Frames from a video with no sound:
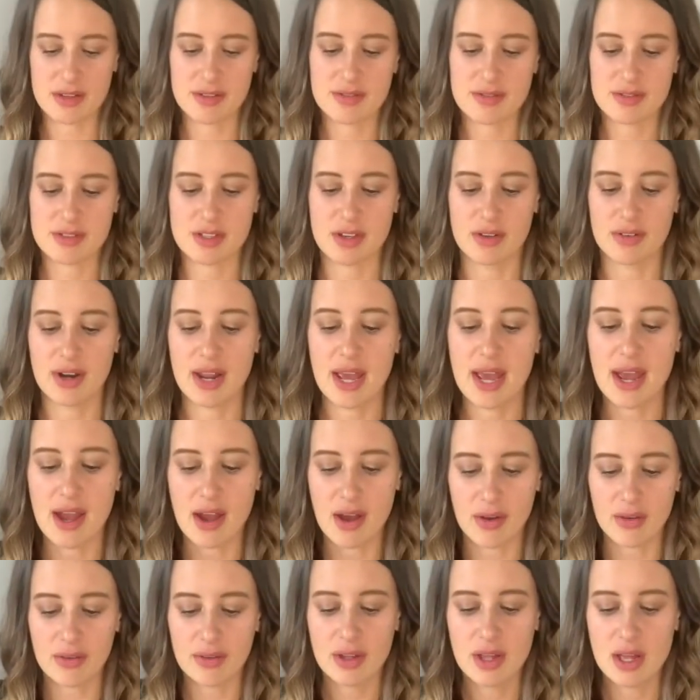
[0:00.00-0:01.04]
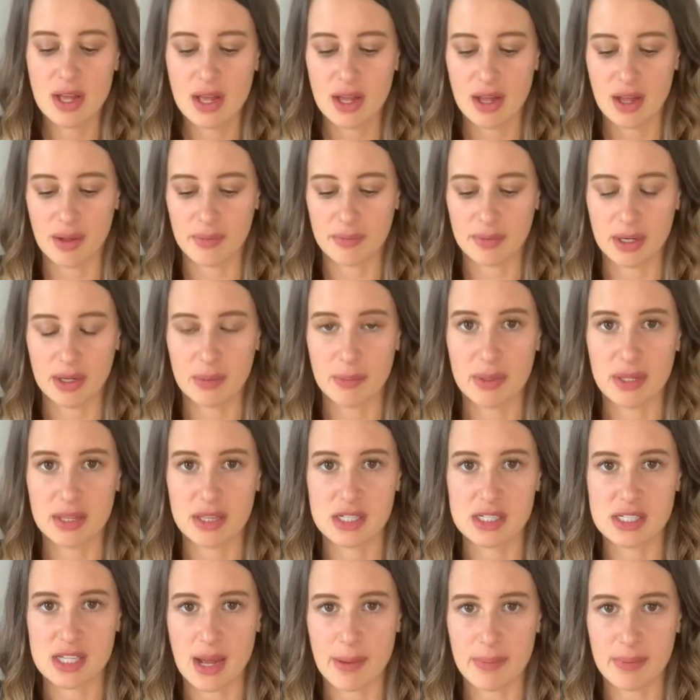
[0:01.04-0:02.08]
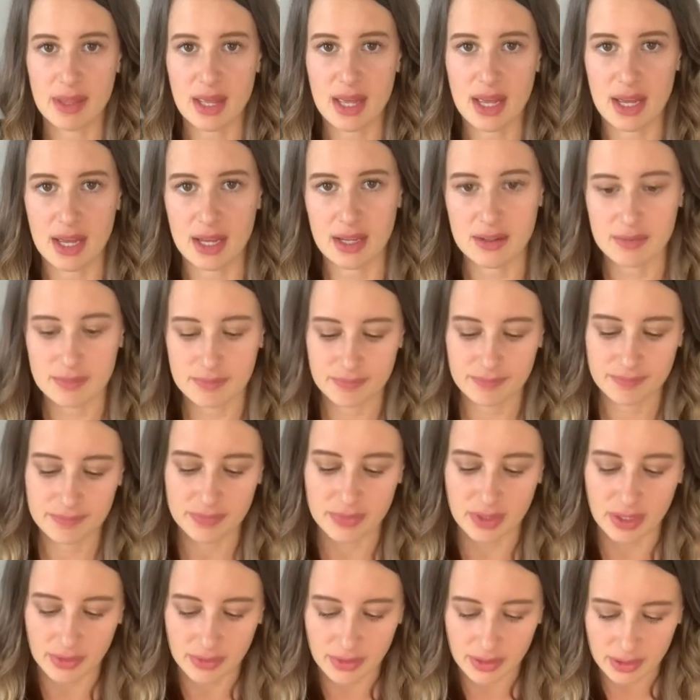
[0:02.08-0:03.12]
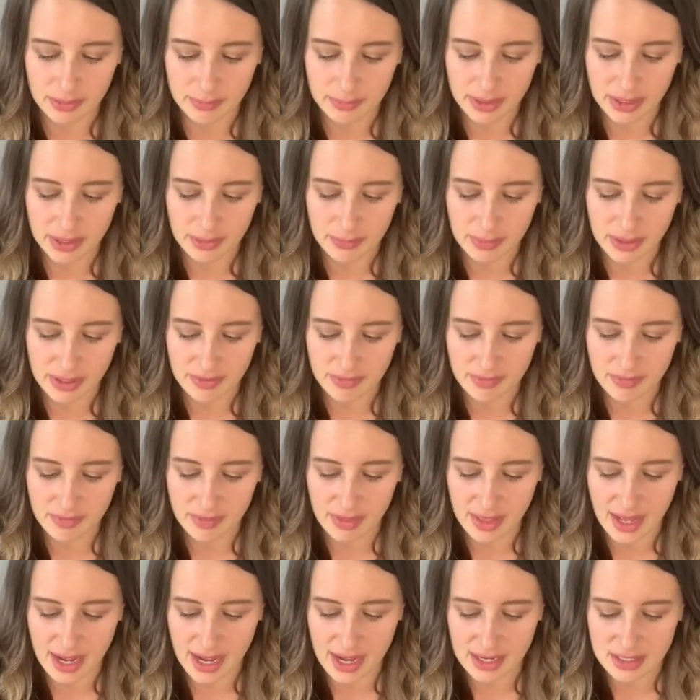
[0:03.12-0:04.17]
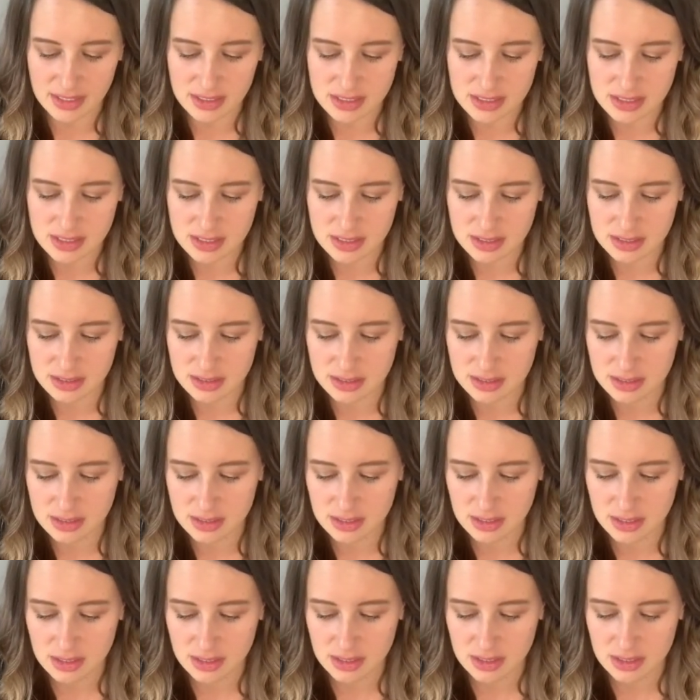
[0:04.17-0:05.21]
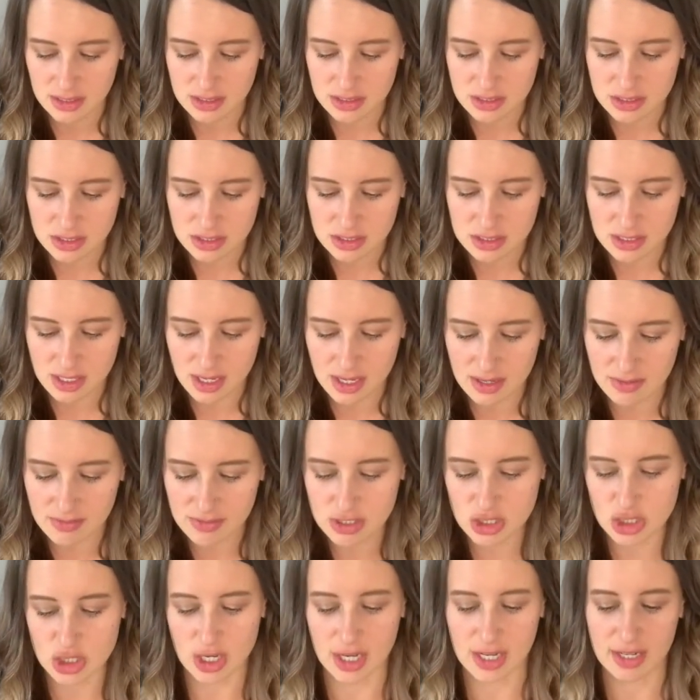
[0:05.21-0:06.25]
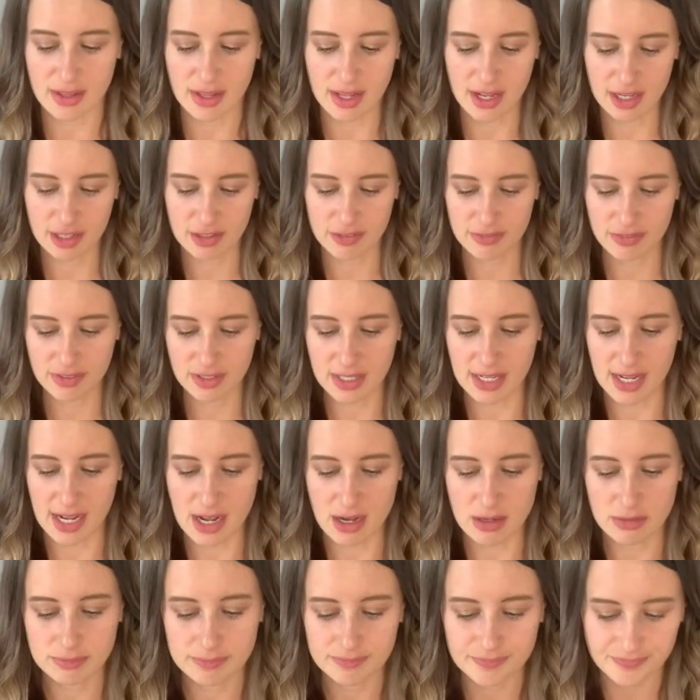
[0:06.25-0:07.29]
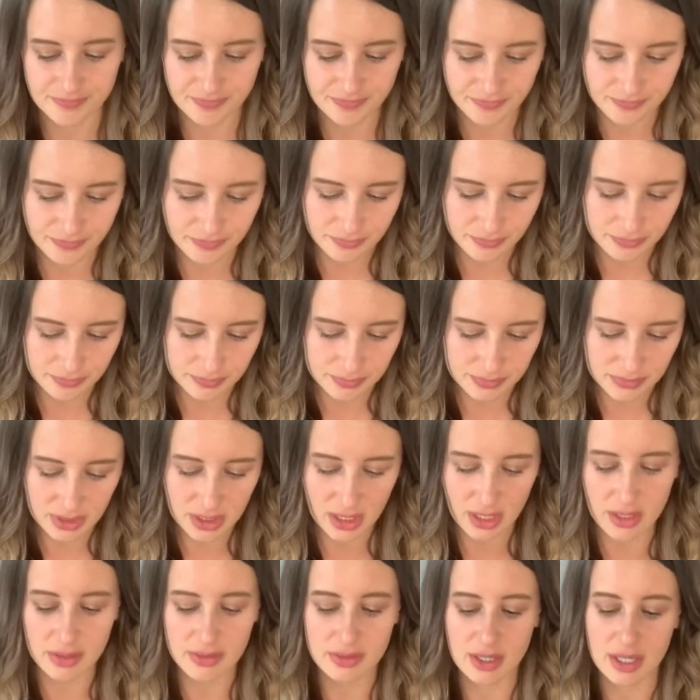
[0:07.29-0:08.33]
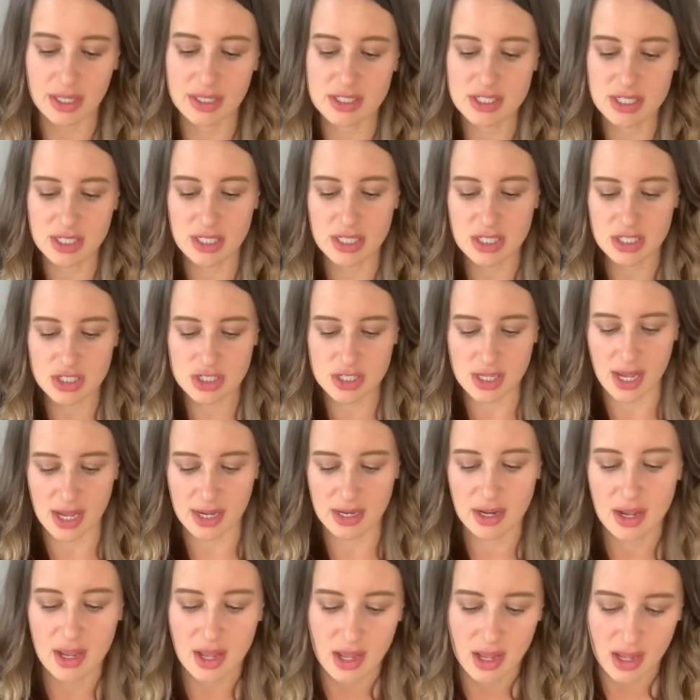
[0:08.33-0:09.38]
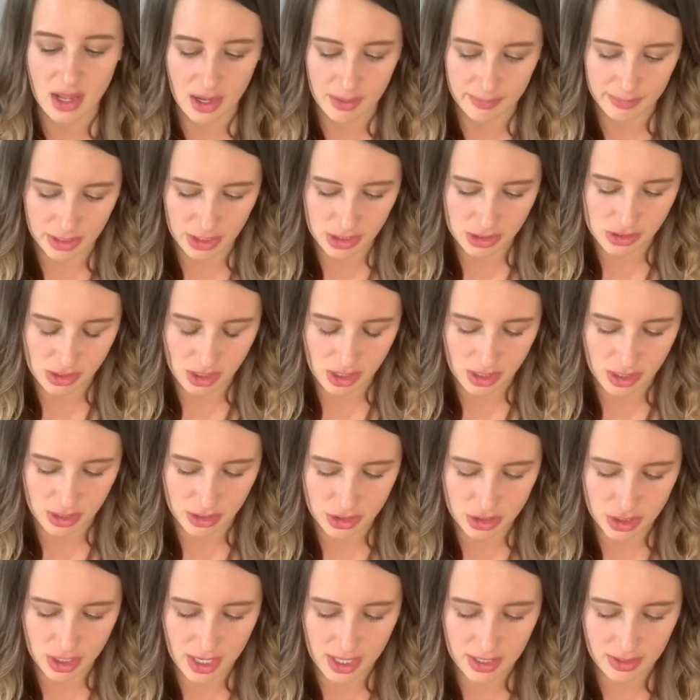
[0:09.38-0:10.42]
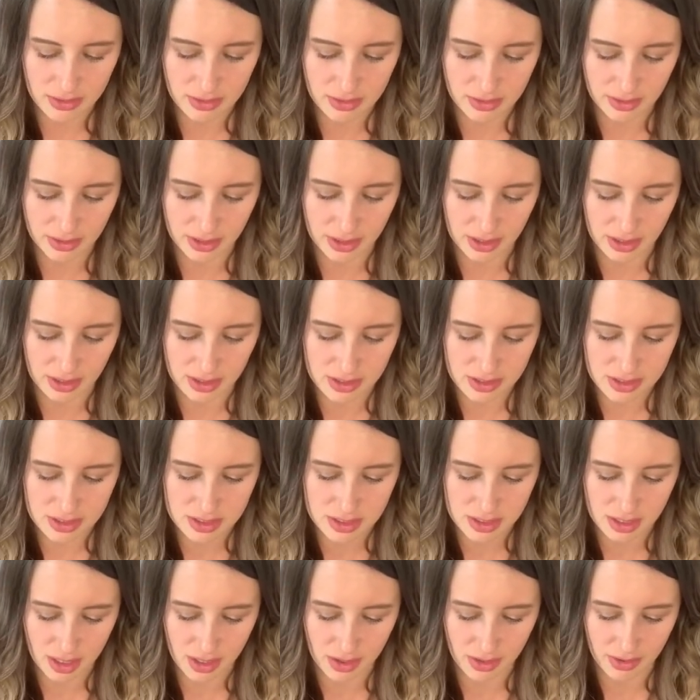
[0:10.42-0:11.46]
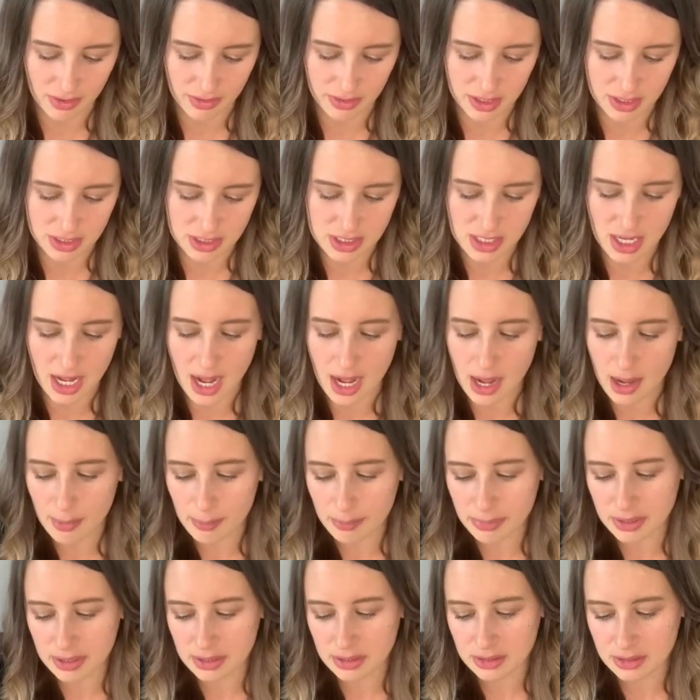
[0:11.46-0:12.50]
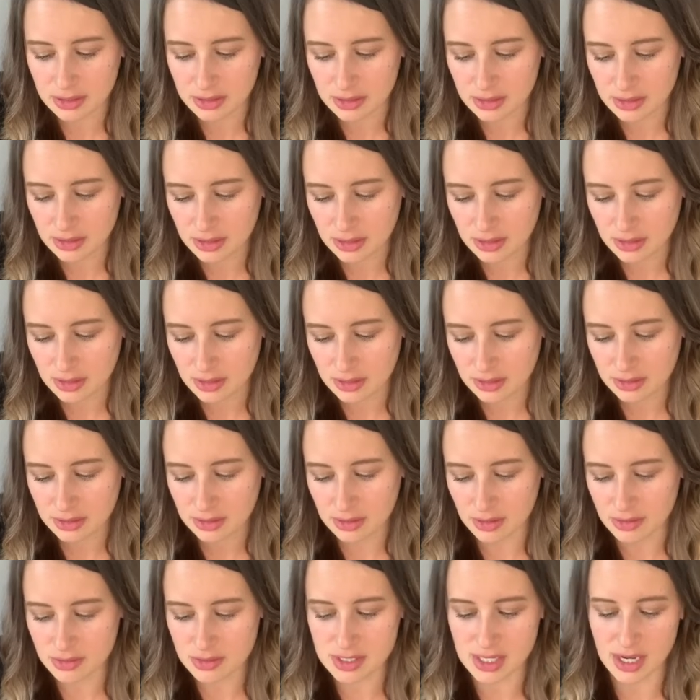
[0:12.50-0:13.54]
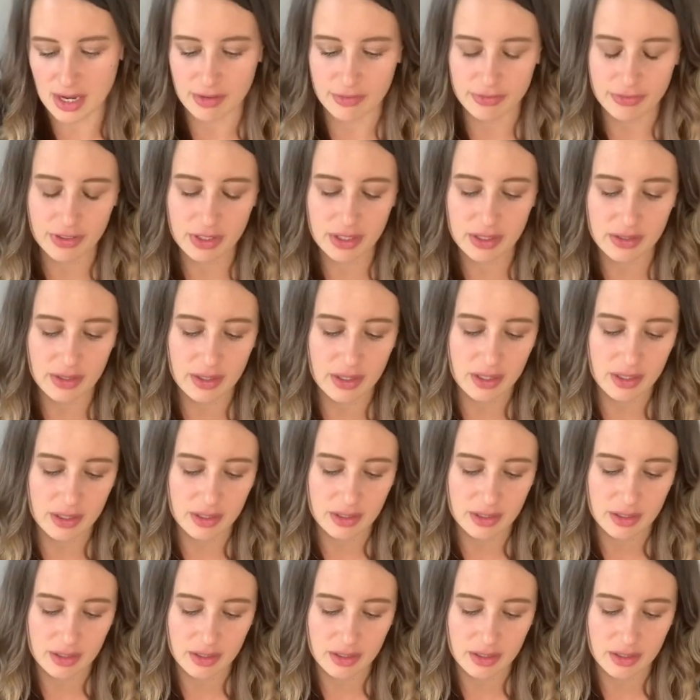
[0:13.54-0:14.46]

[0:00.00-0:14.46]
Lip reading: so now I'm gonna put the top of the head a little bit above that, just kind of a straight line for now. And then to each side, I'm gonna draw her triangle ears. So the top goes out further,